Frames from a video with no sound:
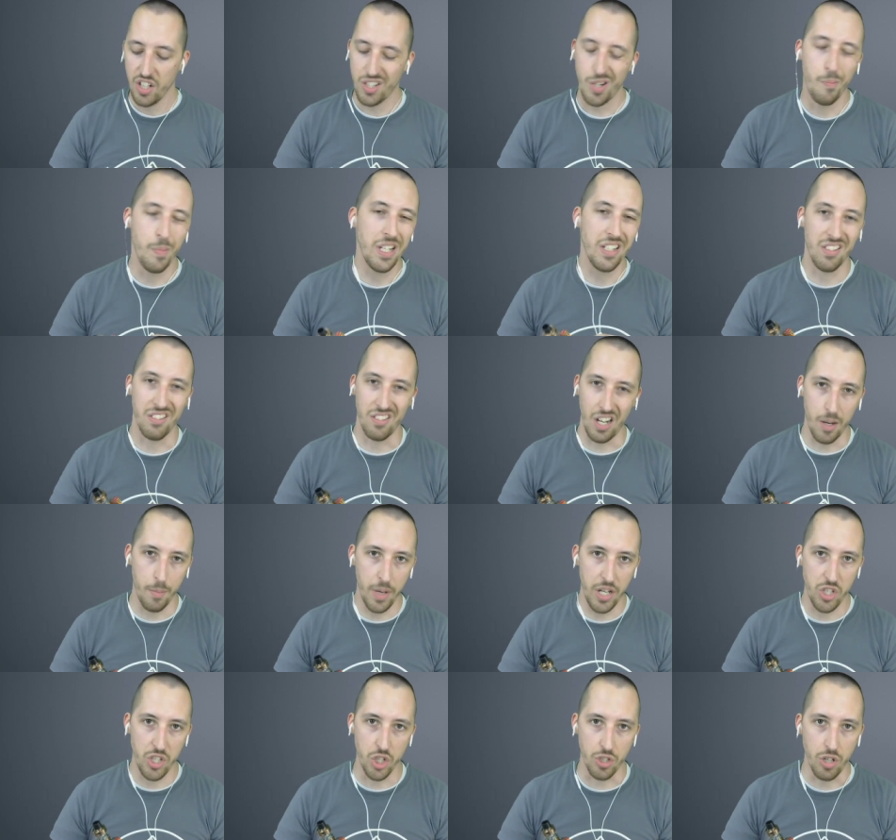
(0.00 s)
To to me, it's not a
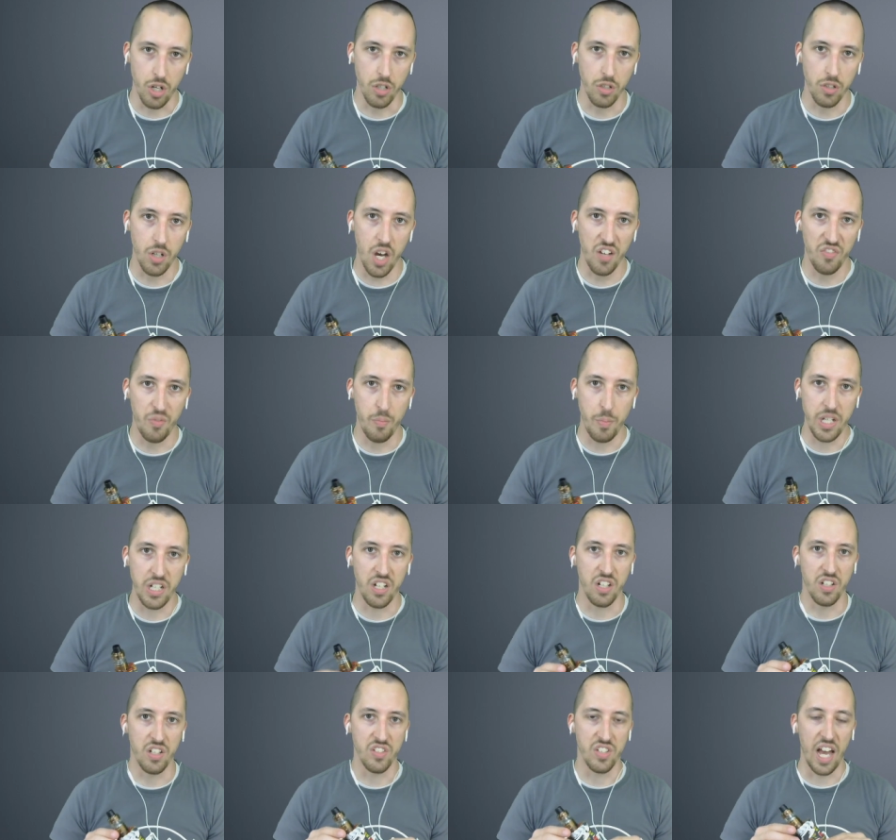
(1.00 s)
major turnoff
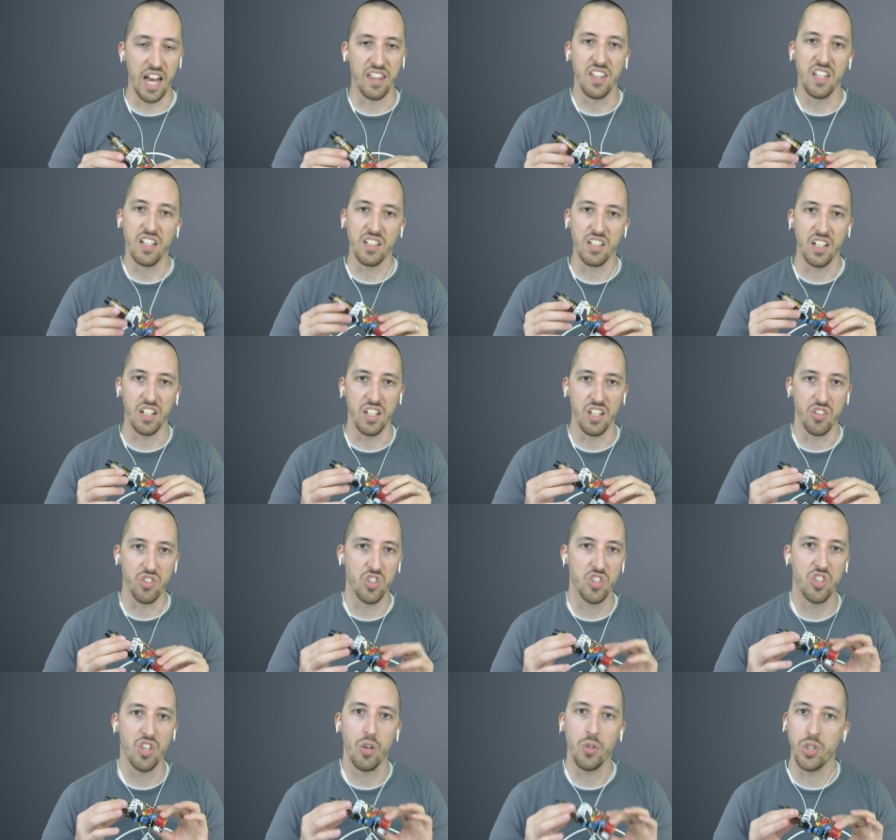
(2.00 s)
because I think that it's
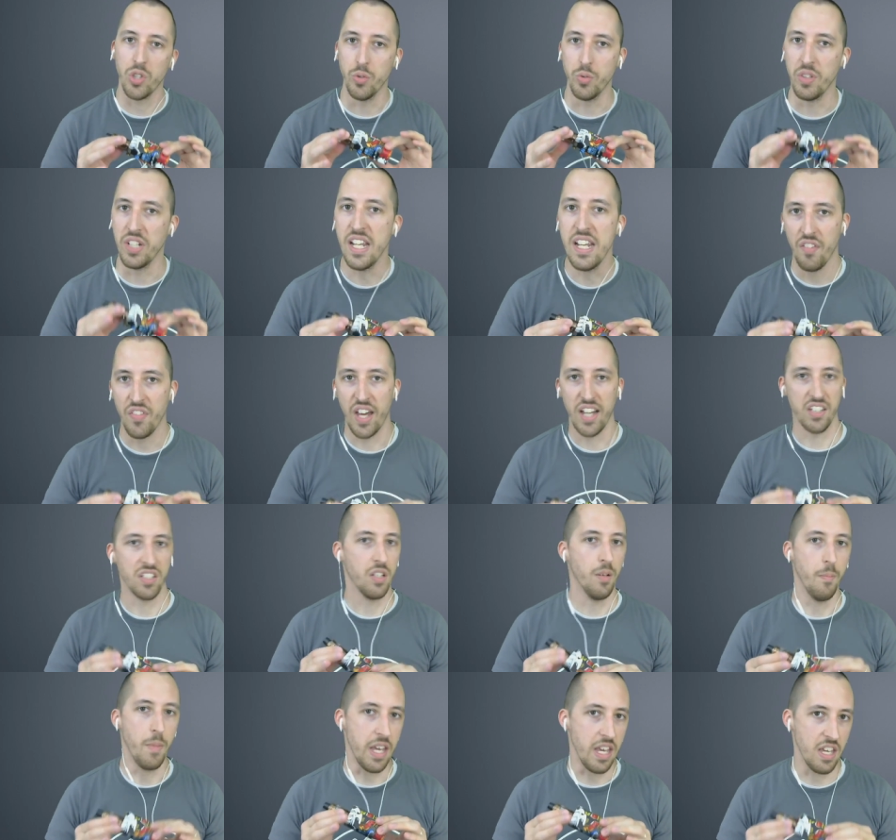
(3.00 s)
so unique that
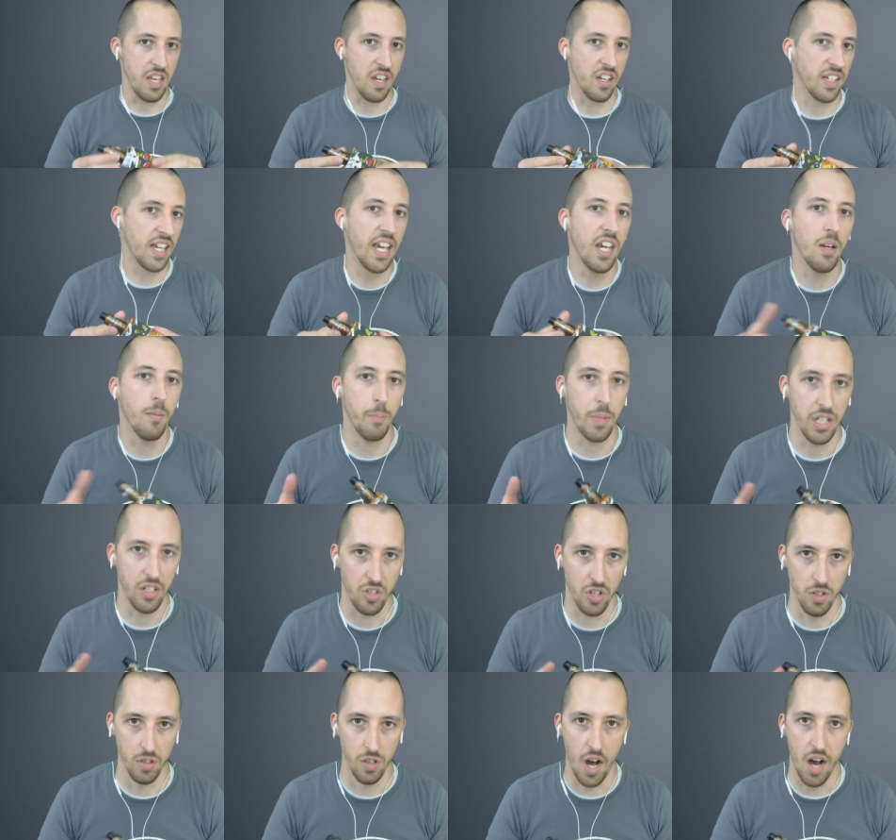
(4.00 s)
to me, it can't be a
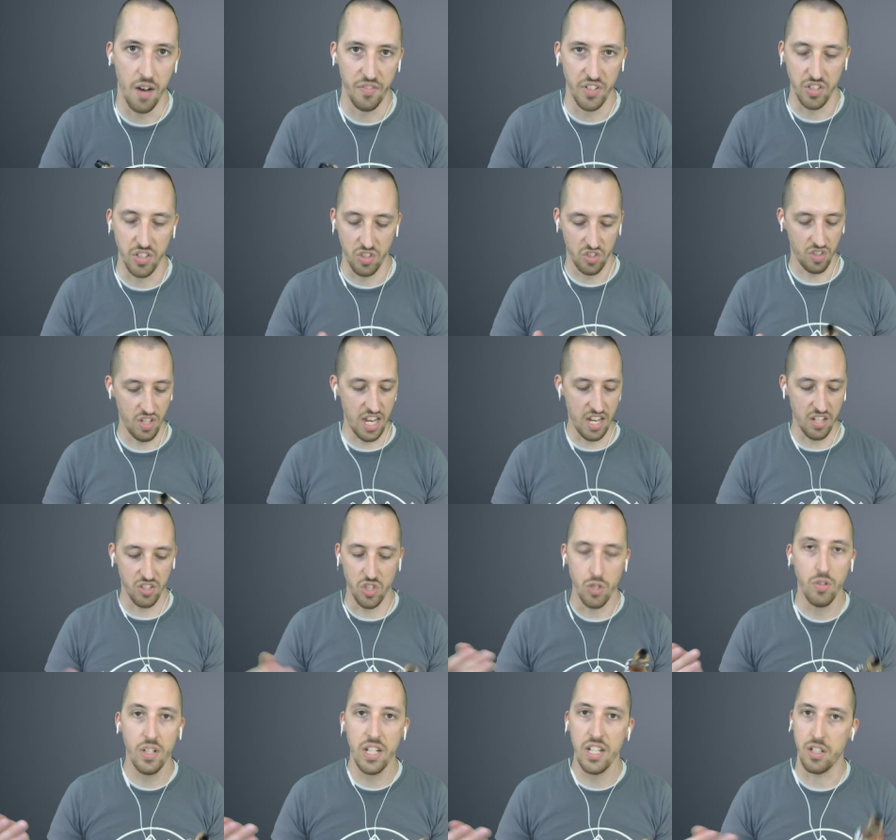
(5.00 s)
turnoff. It's,
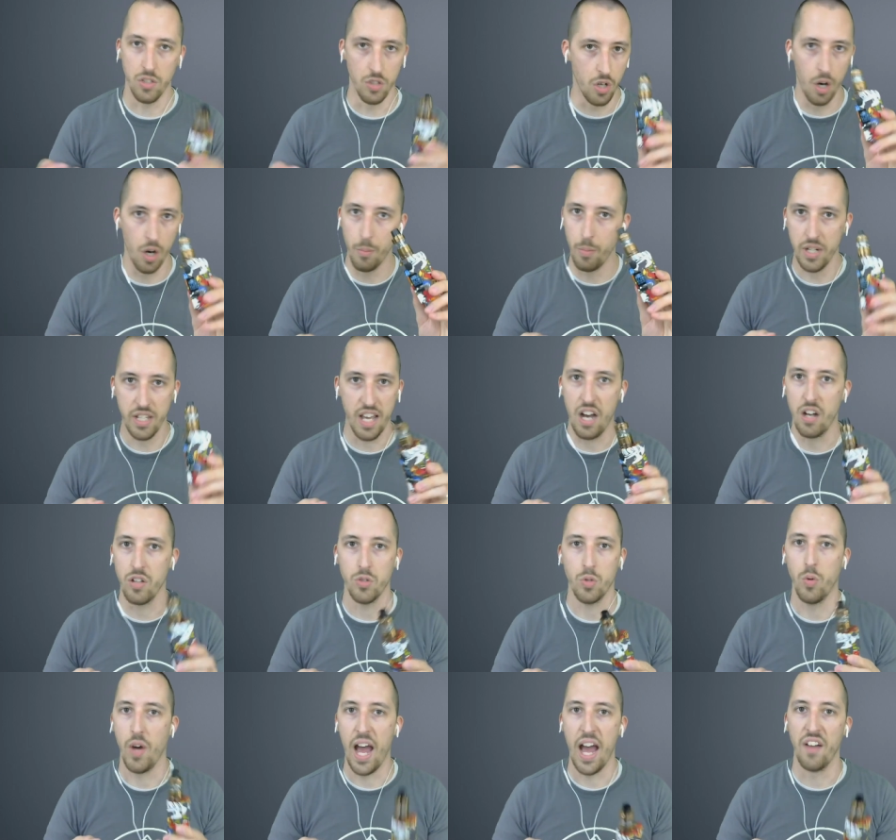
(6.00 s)
it's unique. Nobody
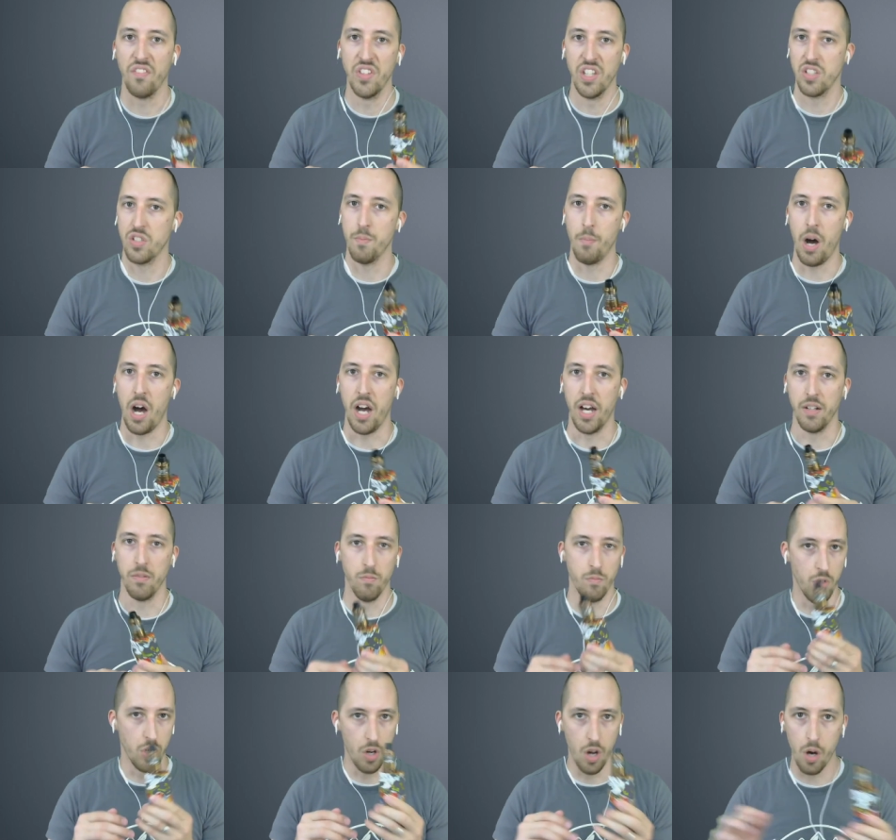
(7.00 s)
else will have this
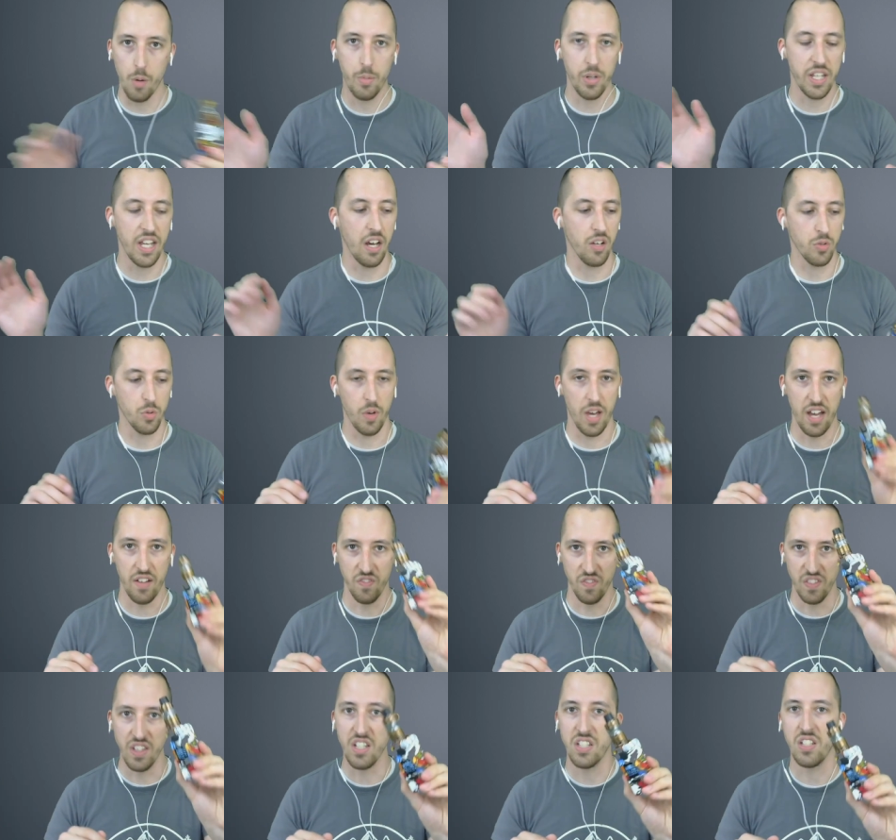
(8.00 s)
mod. Nobody else will
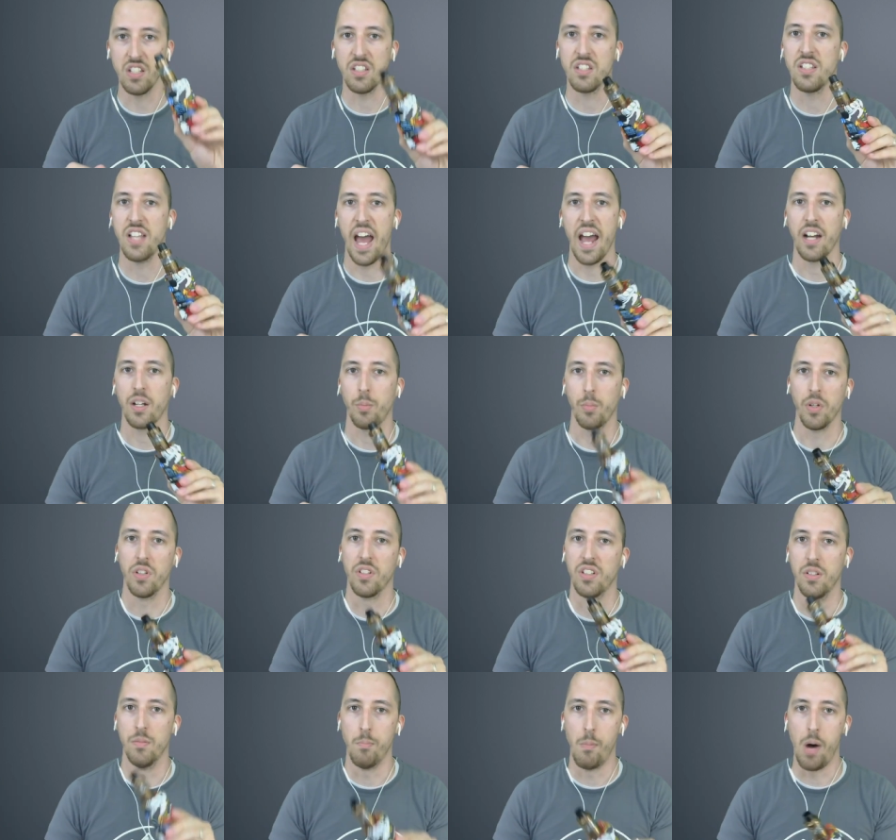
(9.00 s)
have this exact
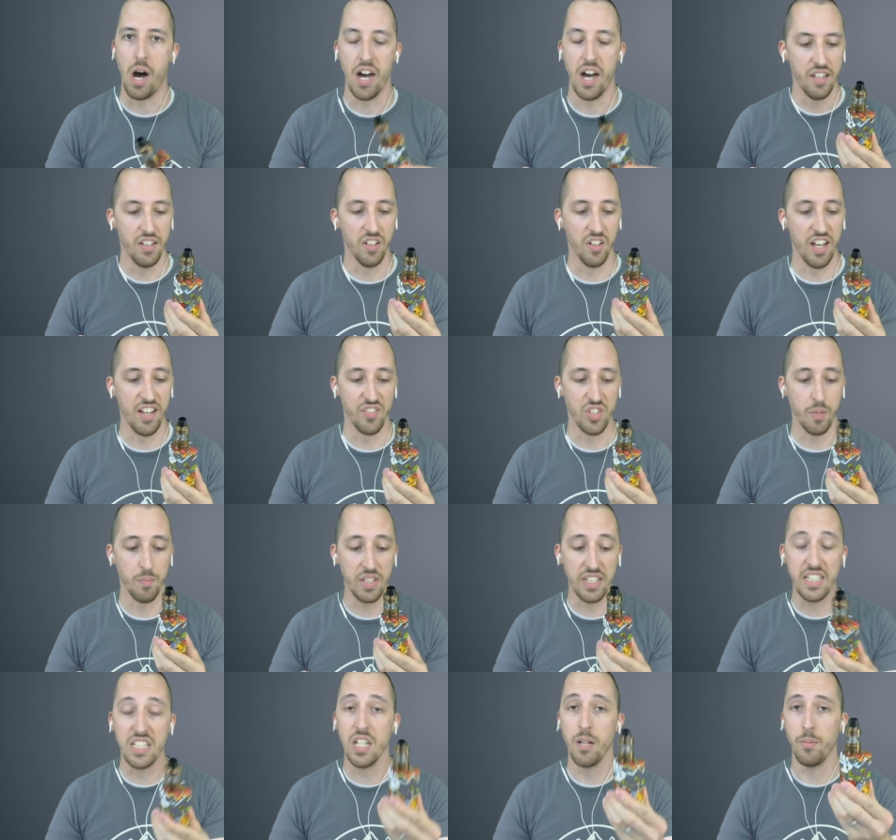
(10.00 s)
printed mod. They'll have
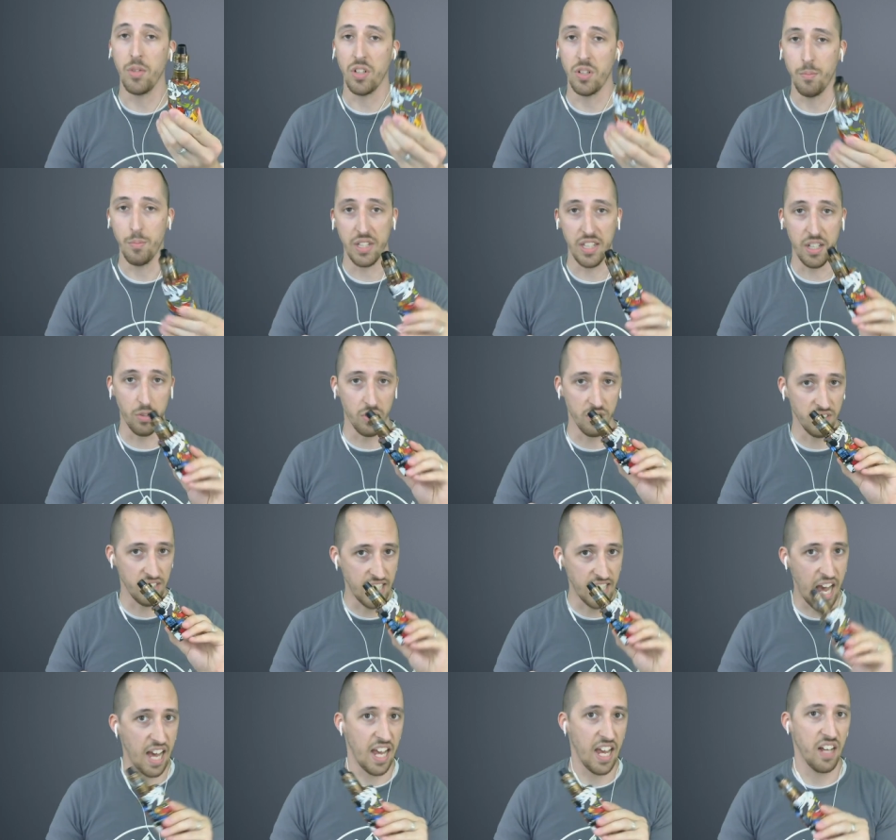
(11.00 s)
something similar, but they will
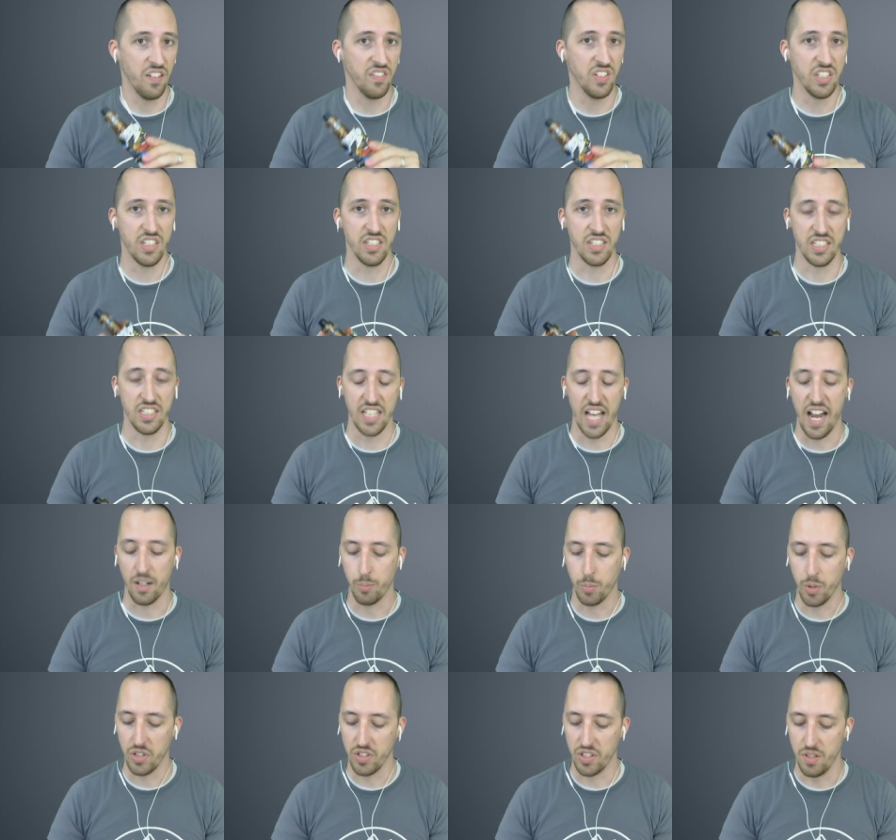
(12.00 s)
not have this
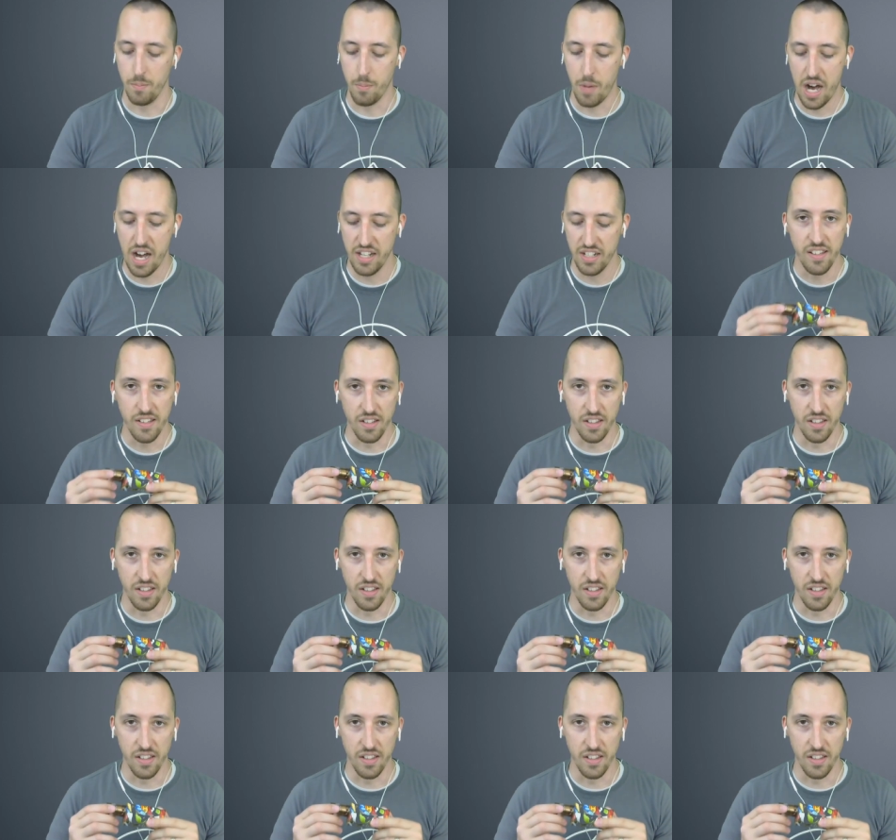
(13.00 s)
exact printed mod.